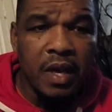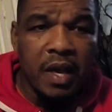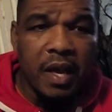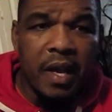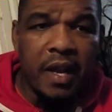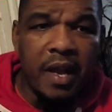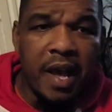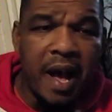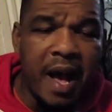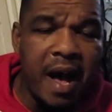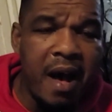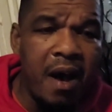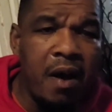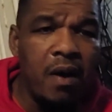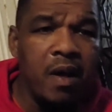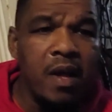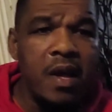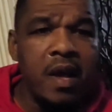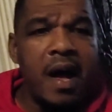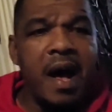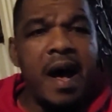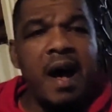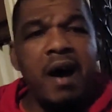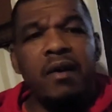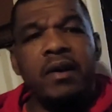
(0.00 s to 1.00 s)
And
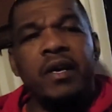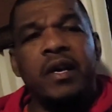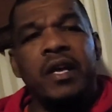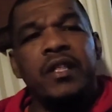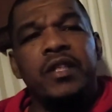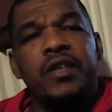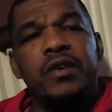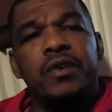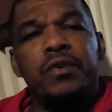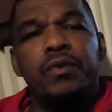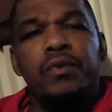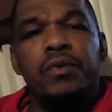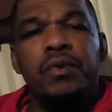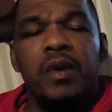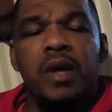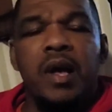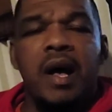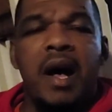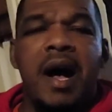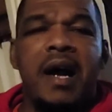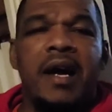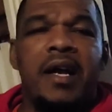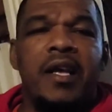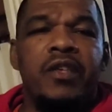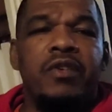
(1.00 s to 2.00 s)
how can
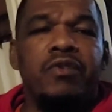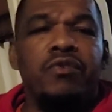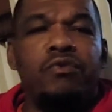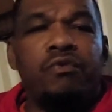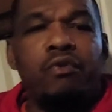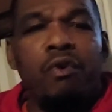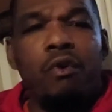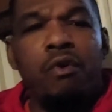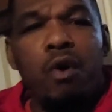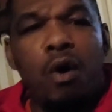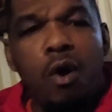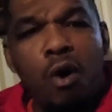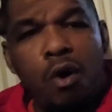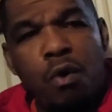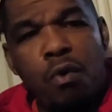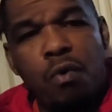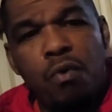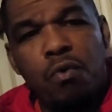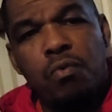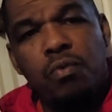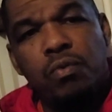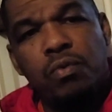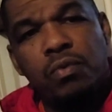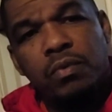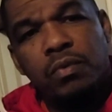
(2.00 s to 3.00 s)
you grow
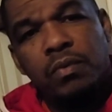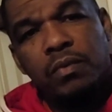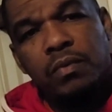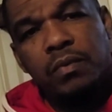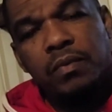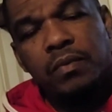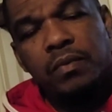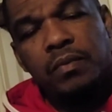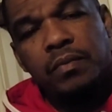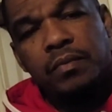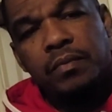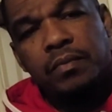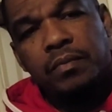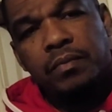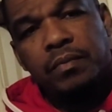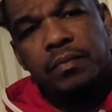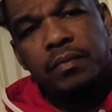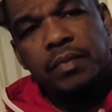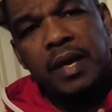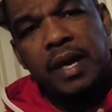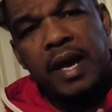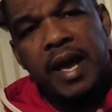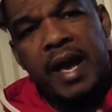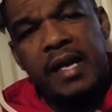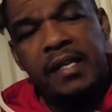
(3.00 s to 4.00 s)
old
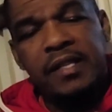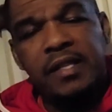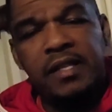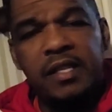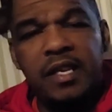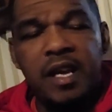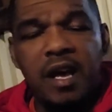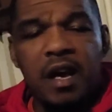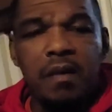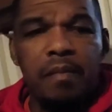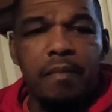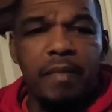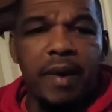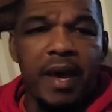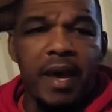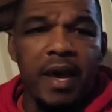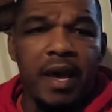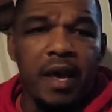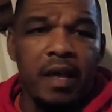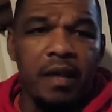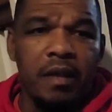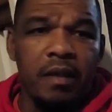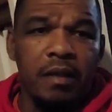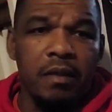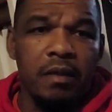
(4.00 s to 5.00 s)
as a young
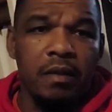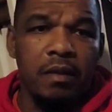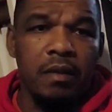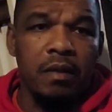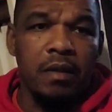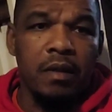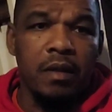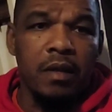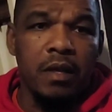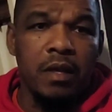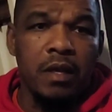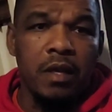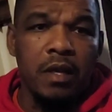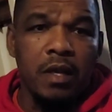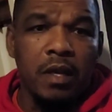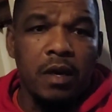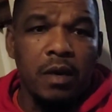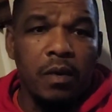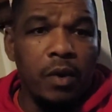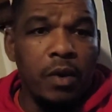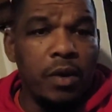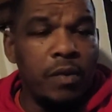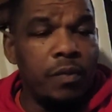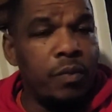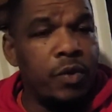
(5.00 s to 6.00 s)
man
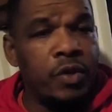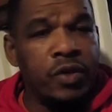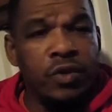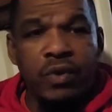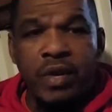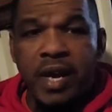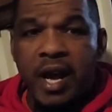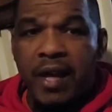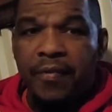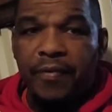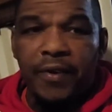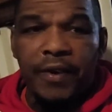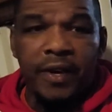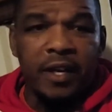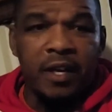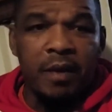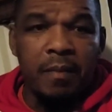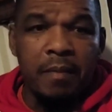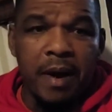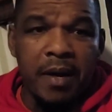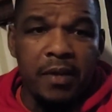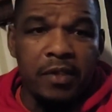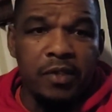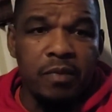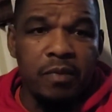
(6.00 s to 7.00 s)
when you're not thinking
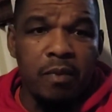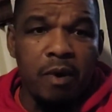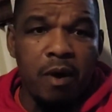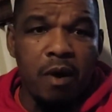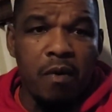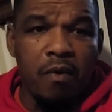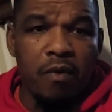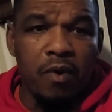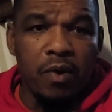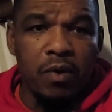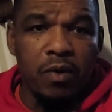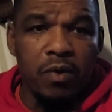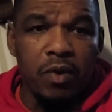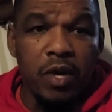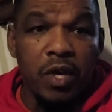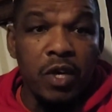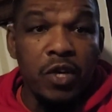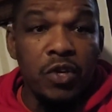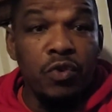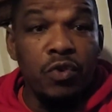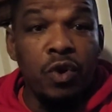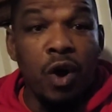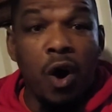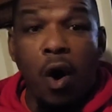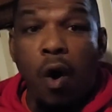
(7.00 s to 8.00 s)
about tomorrow?
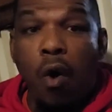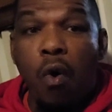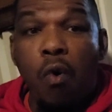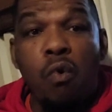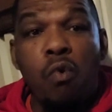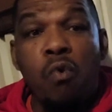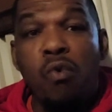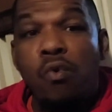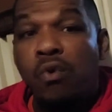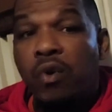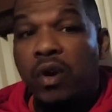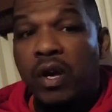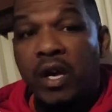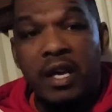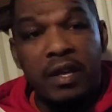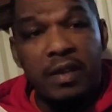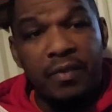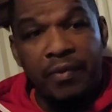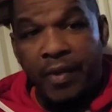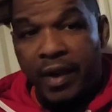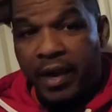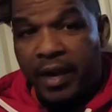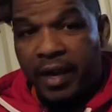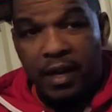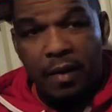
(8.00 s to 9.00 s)
You're only
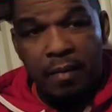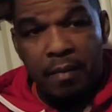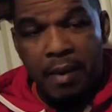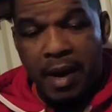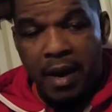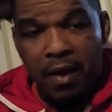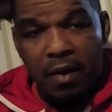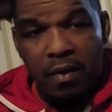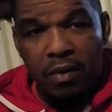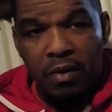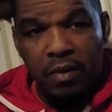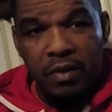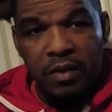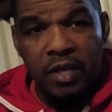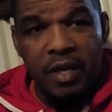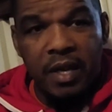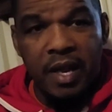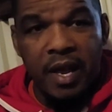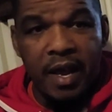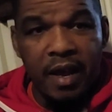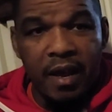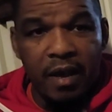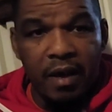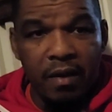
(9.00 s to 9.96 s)
thinking about the now.